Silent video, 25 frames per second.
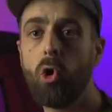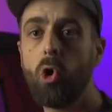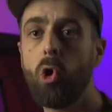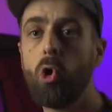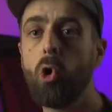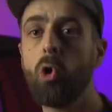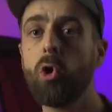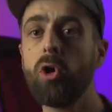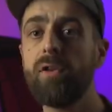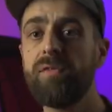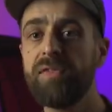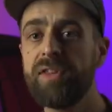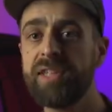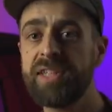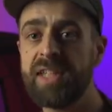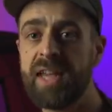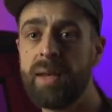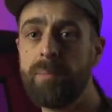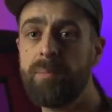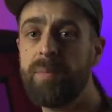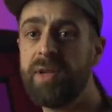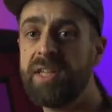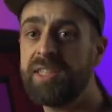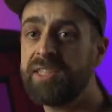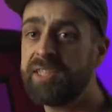All of the
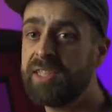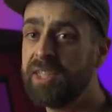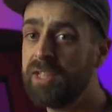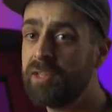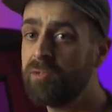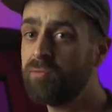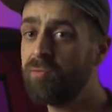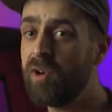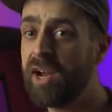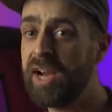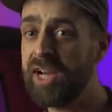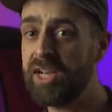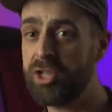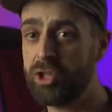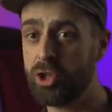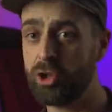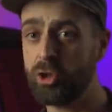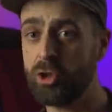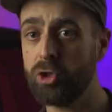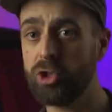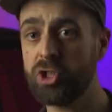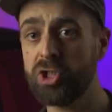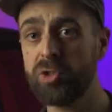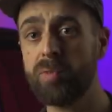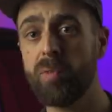Tempests in the range are
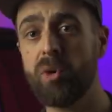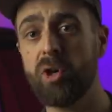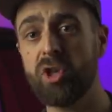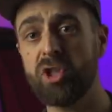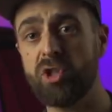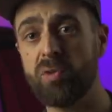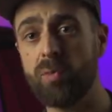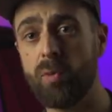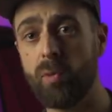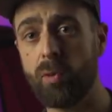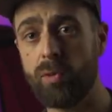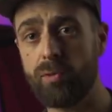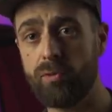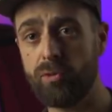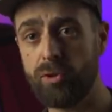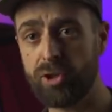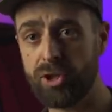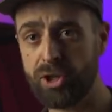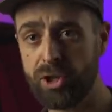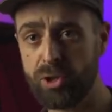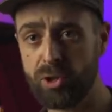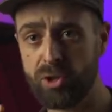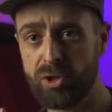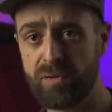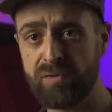customisable through the
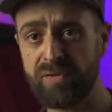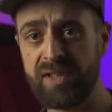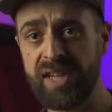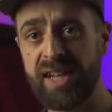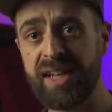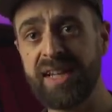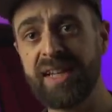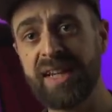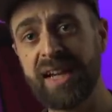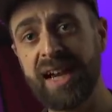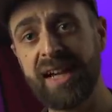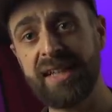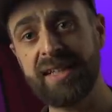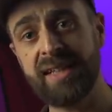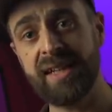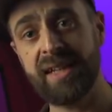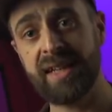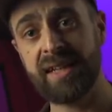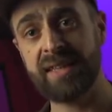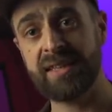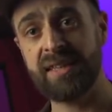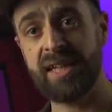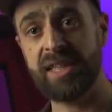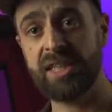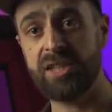use of dedicated
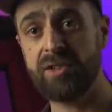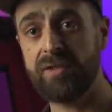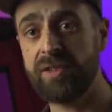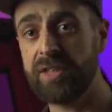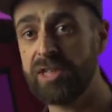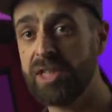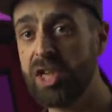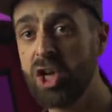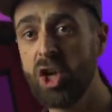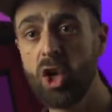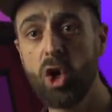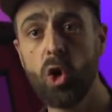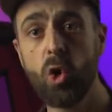accessories,